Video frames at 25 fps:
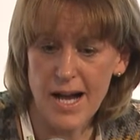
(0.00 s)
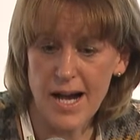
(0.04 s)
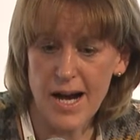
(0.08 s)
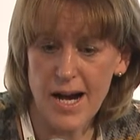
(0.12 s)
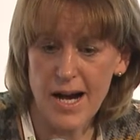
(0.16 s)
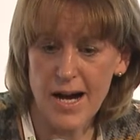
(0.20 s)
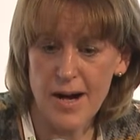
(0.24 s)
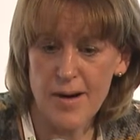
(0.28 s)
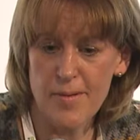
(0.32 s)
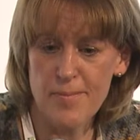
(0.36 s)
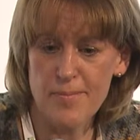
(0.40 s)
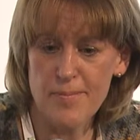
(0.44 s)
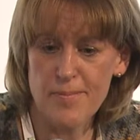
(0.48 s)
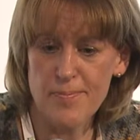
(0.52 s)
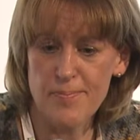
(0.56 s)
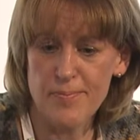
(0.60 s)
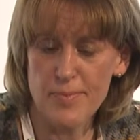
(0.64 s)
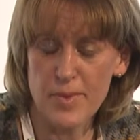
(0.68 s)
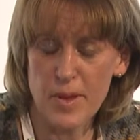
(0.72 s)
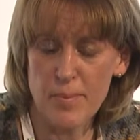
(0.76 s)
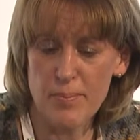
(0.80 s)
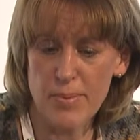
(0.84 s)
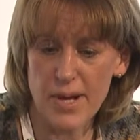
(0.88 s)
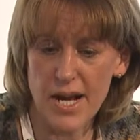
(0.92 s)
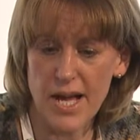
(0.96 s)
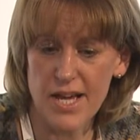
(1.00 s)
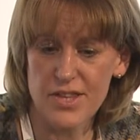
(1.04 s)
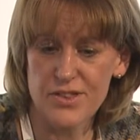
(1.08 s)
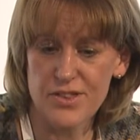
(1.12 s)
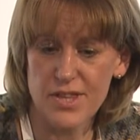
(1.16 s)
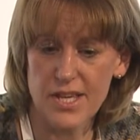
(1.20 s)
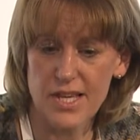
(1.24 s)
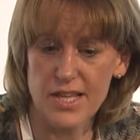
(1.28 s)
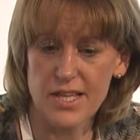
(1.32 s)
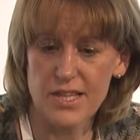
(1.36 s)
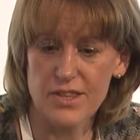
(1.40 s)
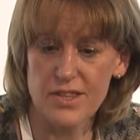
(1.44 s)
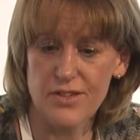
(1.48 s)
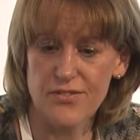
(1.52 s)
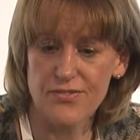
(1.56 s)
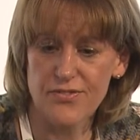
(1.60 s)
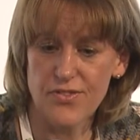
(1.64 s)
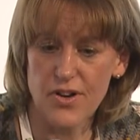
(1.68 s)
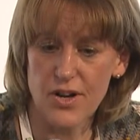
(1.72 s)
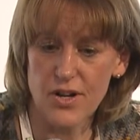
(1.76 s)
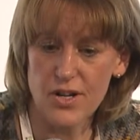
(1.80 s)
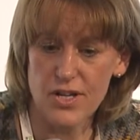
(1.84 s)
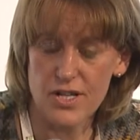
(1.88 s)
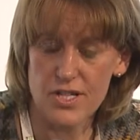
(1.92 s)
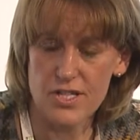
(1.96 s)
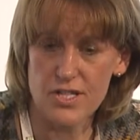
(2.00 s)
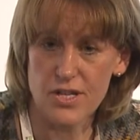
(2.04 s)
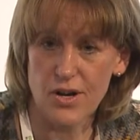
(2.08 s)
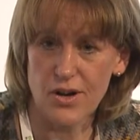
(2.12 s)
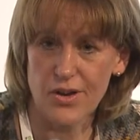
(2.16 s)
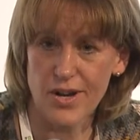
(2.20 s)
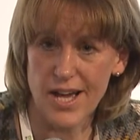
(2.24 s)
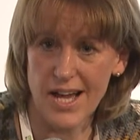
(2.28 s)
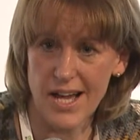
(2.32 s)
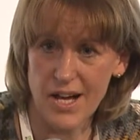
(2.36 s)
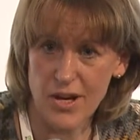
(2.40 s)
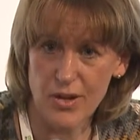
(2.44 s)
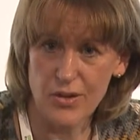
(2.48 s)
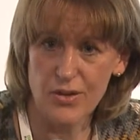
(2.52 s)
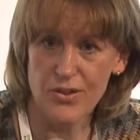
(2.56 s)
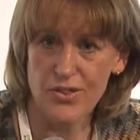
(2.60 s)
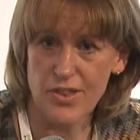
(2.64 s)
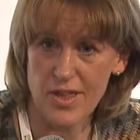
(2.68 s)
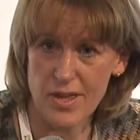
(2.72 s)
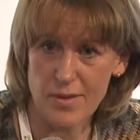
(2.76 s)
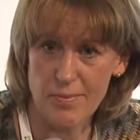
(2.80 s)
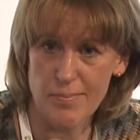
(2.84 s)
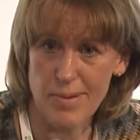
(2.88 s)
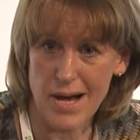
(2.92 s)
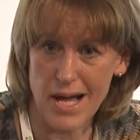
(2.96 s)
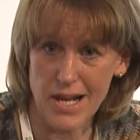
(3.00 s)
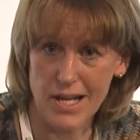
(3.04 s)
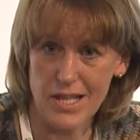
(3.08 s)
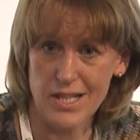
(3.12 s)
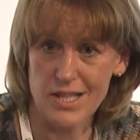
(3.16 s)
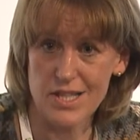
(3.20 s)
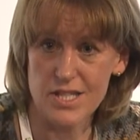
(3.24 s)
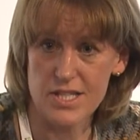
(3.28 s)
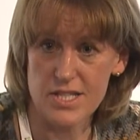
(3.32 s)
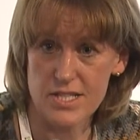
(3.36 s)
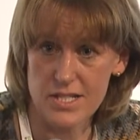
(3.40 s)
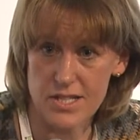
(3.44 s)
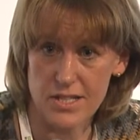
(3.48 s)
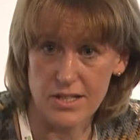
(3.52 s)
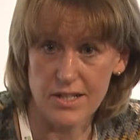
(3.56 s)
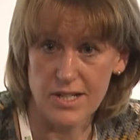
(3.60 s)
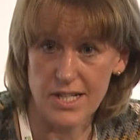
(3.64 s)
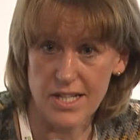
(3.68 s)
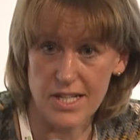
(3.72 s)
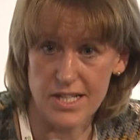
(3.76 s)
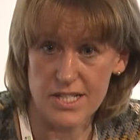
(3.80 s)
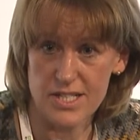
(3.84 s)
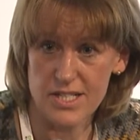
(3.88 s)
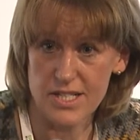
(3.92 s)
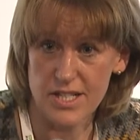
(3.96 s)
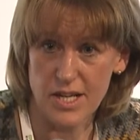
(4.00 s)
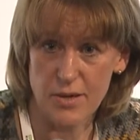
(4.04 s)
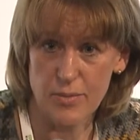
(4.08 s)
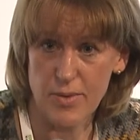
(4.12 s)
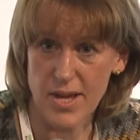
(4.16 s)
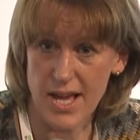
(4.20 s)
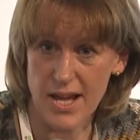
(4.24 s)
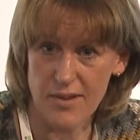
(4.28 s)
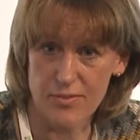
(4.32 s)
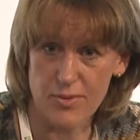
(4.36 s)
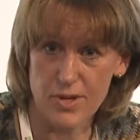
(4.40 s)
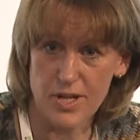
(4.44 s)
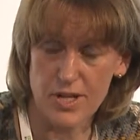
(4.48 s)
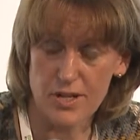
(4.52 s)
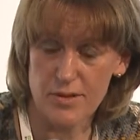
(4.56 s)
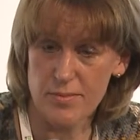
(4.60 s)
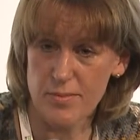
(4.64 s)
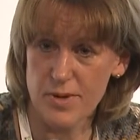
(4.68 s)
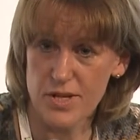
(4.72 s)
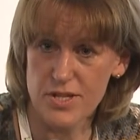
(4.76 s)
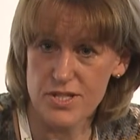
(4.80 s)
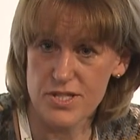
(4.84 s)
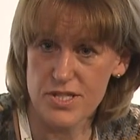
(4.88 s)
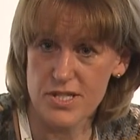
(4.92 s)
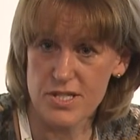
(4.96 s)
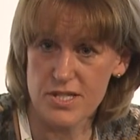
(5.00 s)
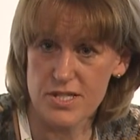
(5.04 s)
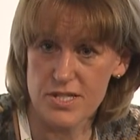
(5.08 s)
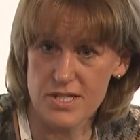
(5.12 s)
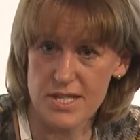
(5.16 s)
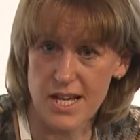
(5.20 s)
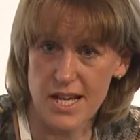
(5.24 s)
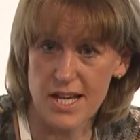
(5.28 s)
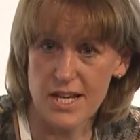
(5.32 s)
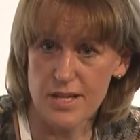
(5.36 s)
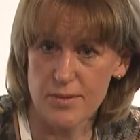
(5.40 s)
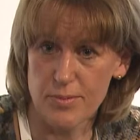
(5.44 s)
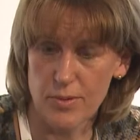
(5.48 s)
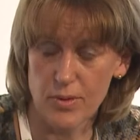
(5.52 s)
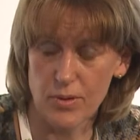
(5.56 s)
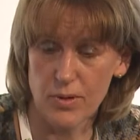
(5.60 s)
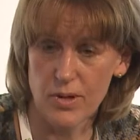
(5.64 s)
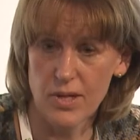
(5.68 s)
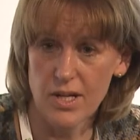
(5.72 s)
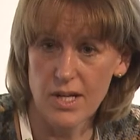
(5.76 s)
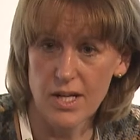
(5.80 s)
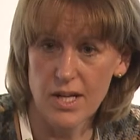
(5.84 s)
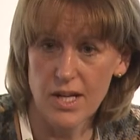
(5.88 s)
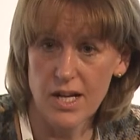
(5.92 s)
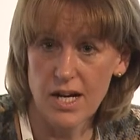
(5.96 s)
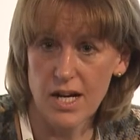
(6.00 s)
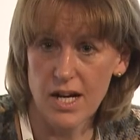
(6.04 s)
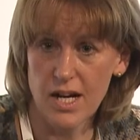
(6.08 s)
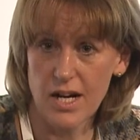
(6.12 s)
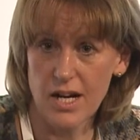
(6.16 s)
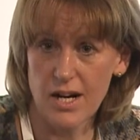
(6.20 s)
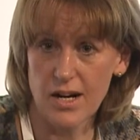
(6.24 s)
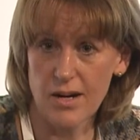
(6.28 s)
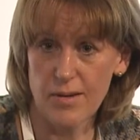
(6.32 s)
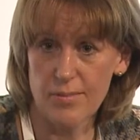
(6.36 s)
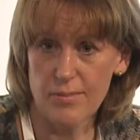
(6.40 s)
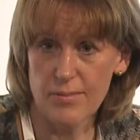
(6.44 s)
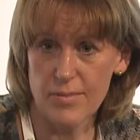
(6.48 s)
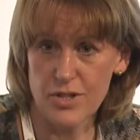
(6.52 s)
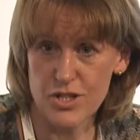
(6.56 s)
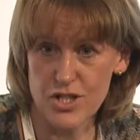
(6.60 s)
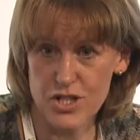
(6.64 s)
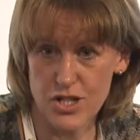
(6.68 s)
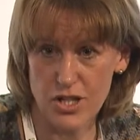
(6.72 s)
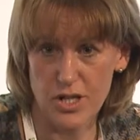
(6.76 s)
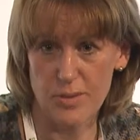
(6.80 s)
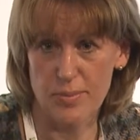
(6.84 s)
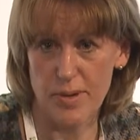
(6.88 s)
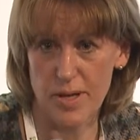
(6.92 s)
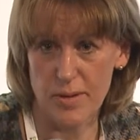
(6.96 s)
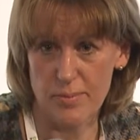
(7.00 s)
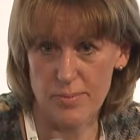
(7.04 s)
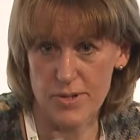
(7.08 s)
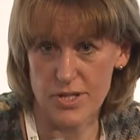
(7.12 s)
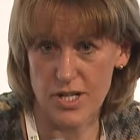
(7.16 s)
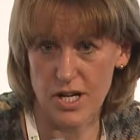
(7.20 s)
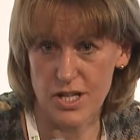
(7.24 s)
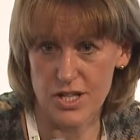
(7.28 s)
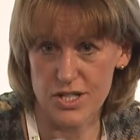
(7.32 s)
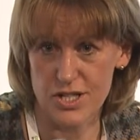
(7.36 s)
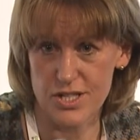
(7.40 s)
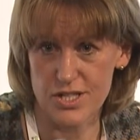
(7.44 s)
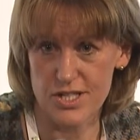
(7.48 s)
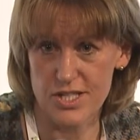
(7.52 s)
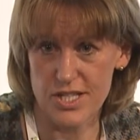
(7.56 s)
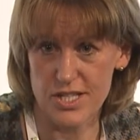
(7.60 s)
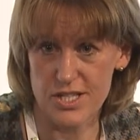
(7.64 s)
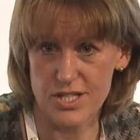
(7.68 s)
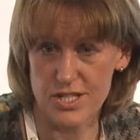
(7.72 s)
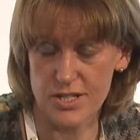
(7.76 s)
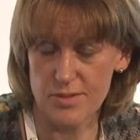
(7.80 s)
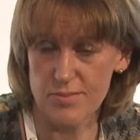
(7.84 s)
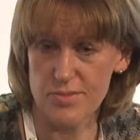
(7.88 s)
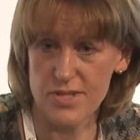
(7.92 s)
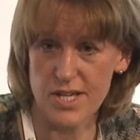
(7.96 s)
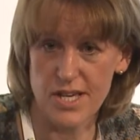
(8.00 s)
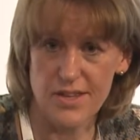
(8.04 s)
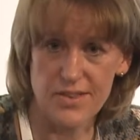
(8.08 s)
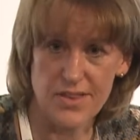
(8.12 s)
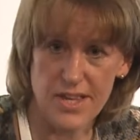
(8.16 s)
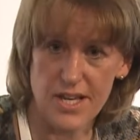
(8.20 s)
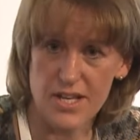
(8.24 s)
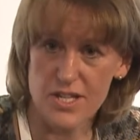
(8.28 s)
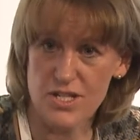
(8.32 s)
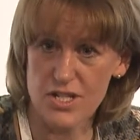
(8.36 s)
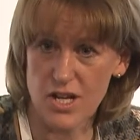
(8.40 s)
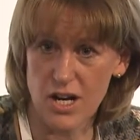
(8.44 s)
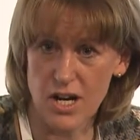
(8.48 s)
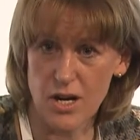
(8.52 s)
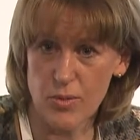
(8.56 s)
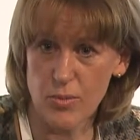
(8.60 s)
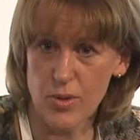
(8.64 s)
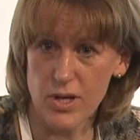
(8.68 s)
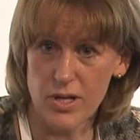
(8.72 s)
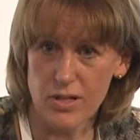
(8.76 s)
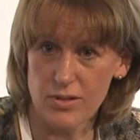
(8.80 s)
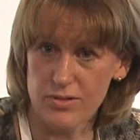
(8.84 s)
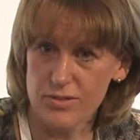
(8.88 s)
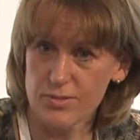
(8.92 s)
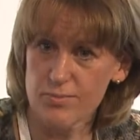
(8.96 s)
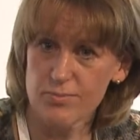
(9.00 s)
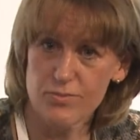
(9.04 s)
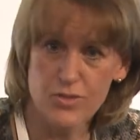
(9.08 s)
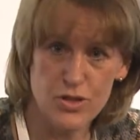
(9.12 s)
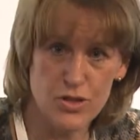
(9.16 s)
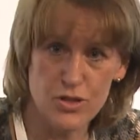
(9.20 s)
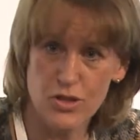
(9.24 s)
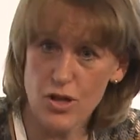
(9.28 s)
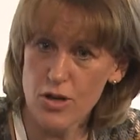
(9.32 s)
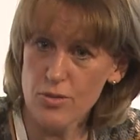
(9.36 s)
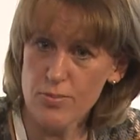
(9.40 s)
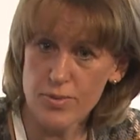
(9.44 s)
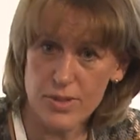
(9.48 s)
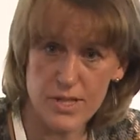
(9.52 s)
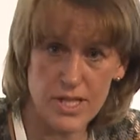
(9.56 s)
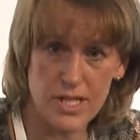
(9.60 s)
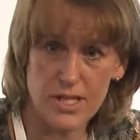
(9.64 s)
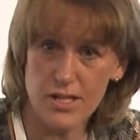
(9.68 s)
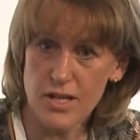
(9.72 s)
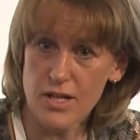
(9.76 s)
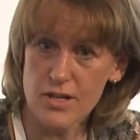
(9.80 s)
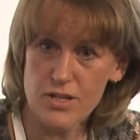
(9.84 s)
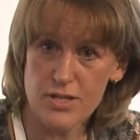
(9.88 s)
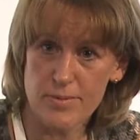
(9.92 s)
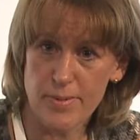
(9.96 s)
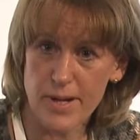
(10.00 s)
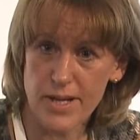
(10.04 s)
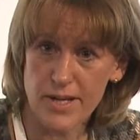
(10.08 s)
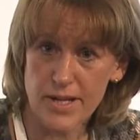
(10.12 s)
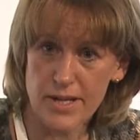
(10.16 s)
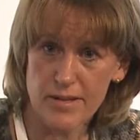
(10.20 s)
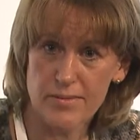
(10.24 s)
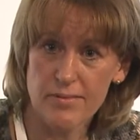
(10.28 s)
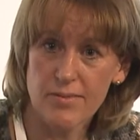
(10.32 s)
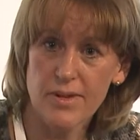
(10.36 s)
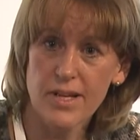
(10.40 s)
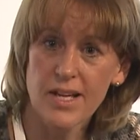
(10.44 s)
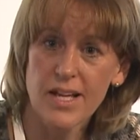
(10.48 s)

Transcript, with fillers: Um, but I think the focus on a healthy, balanced diet. You know, we have one of the most sustainable um, sugar beet production systems in the entire world. Nobody knows about it.